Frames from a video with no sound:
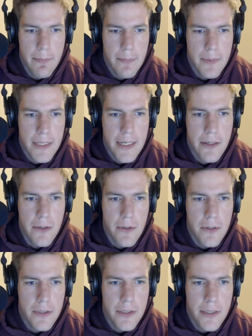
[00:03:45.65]
Now
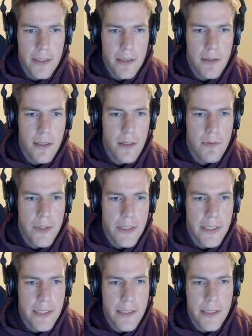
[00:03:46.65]
you're going to click over
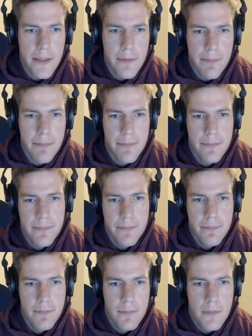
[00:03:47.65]
here,
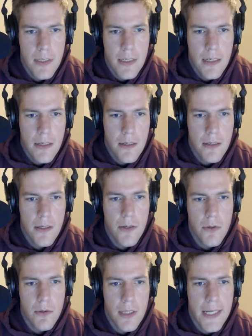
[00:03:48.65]
go to
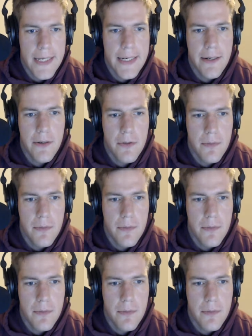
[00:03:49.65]
Layout,